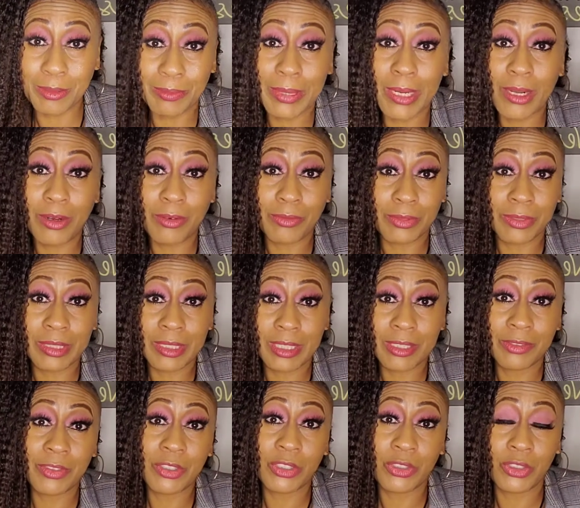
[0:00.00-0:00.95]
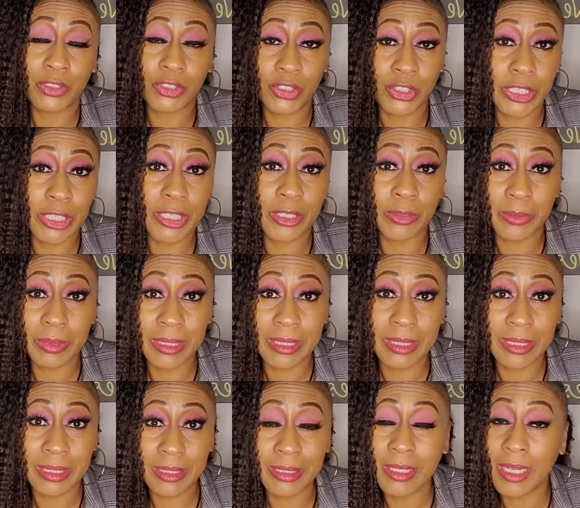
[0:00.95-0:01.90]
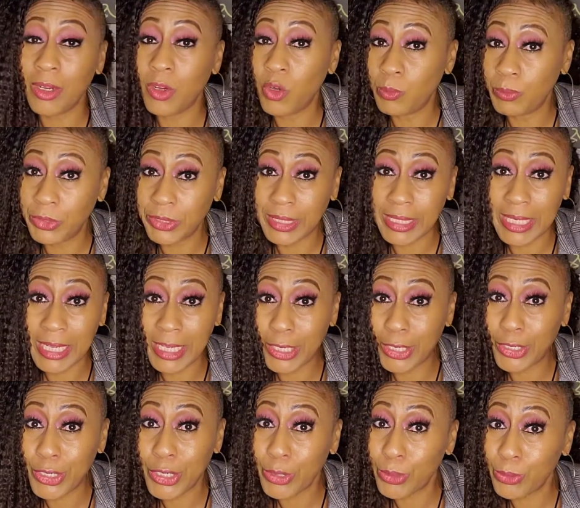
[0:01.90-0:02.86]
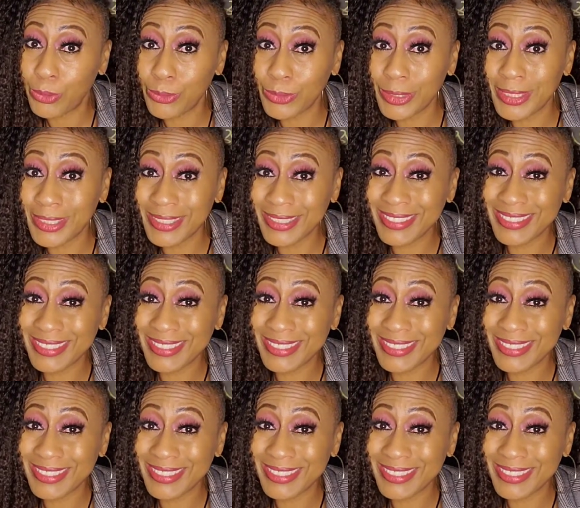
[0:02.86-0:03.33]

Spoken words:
powerful stuff she just shared with us. I hope you're taking notes.